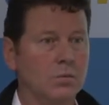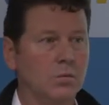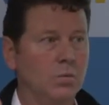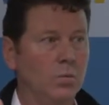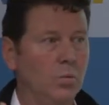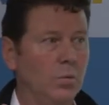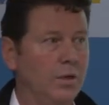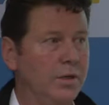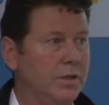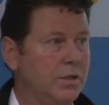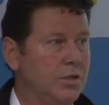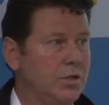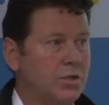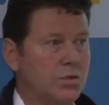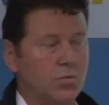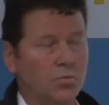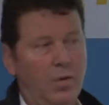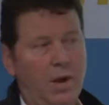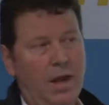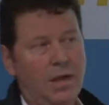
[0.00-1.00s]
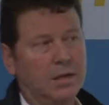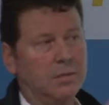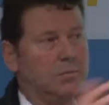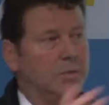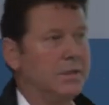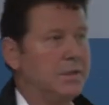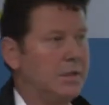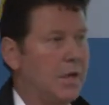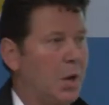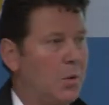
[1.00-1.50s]
we can just
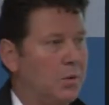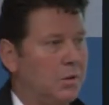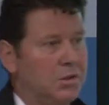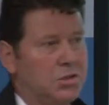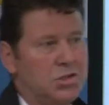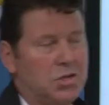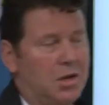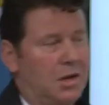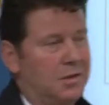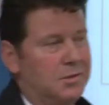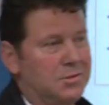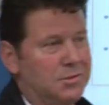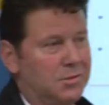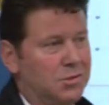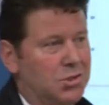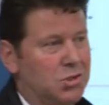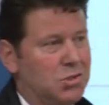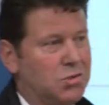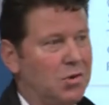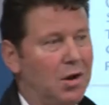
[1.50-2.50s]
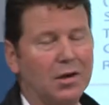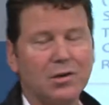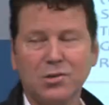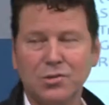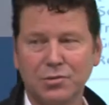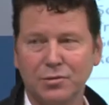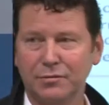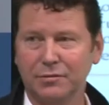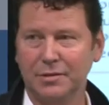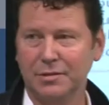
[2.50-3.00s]
randomly go in and change the
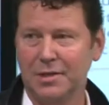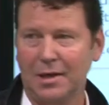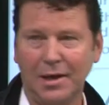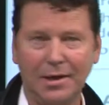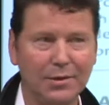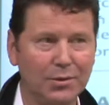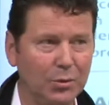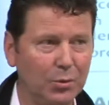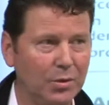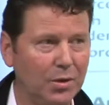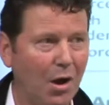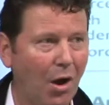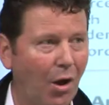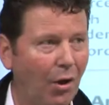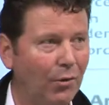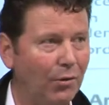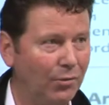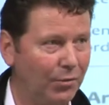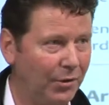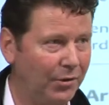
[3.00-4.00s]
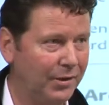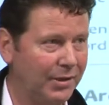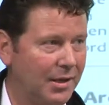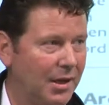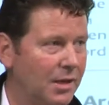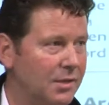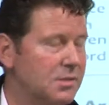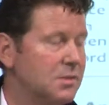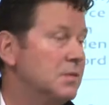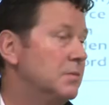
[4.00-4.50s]
structure of the data that we hold on a
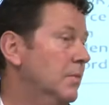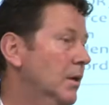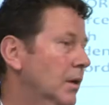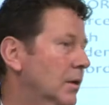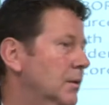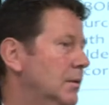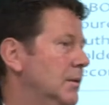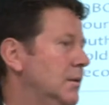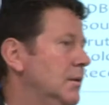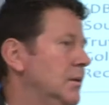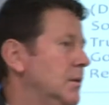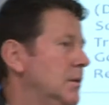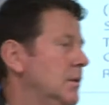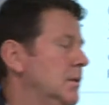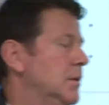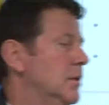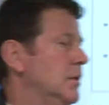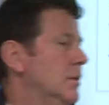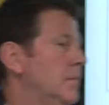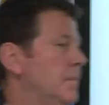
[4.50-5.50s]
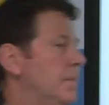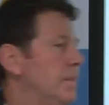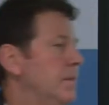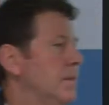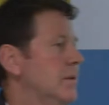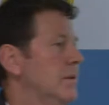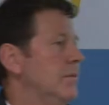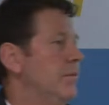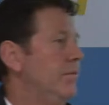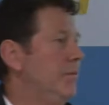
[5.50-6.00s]
customer?
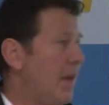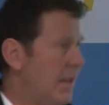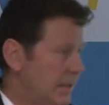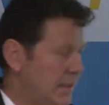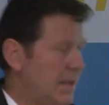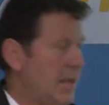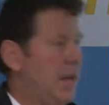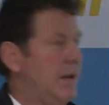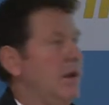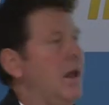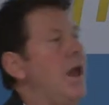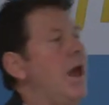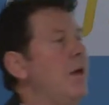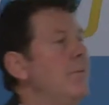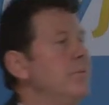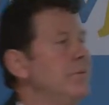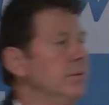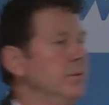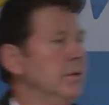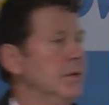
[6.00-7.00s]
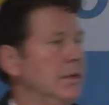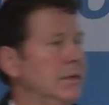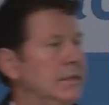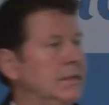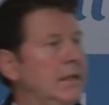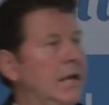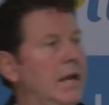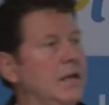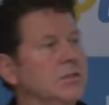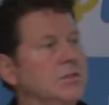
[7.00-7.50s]
That can happen, and it
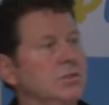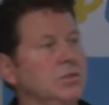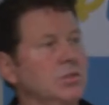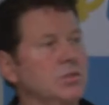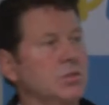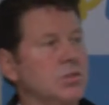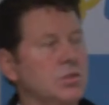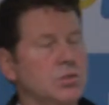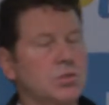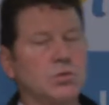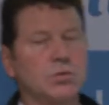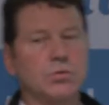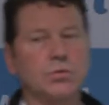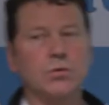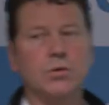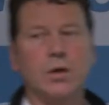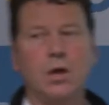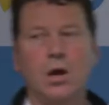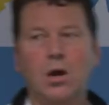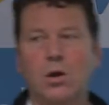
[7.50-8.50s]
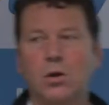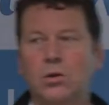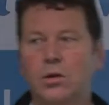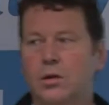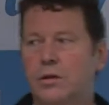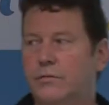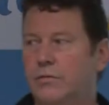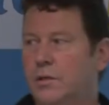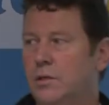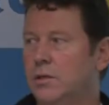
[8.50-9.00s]
can actually destroy a whole
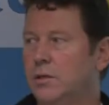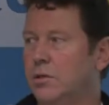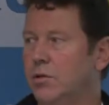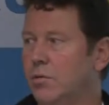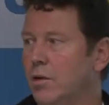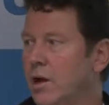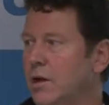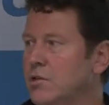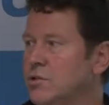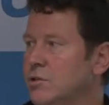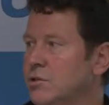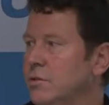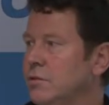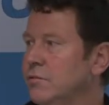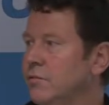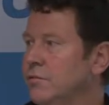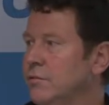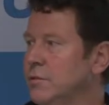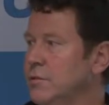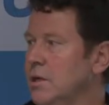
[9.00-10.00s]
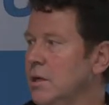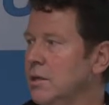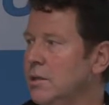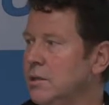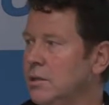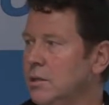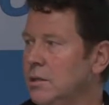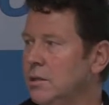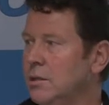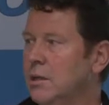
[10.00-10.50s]
lot of integration and
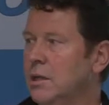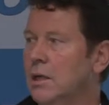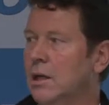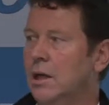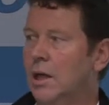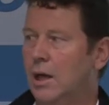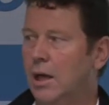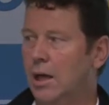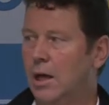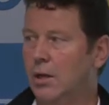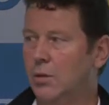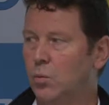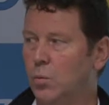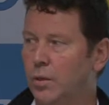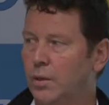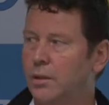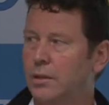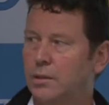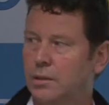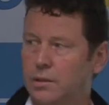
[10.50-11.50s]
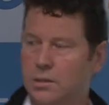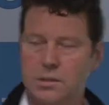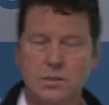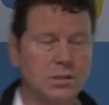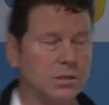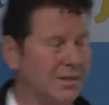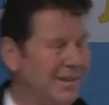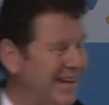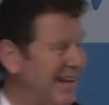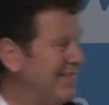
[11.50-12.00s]
fidelity unwittingly.
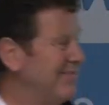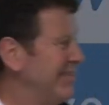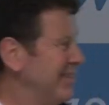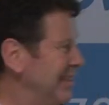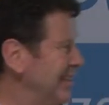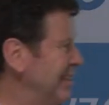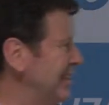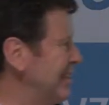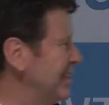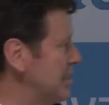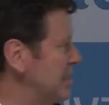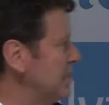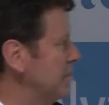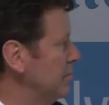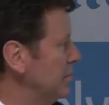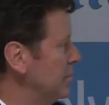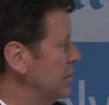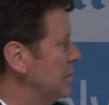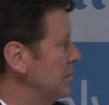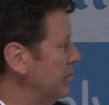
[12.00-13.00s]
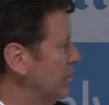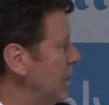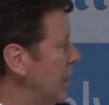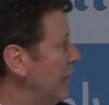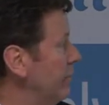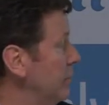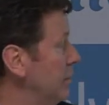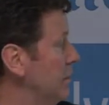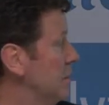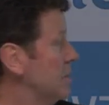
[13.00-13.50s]
So that really needs some, some
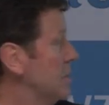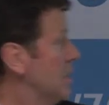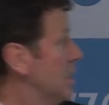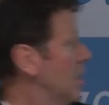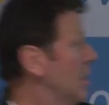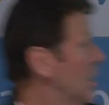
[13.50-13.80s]
governance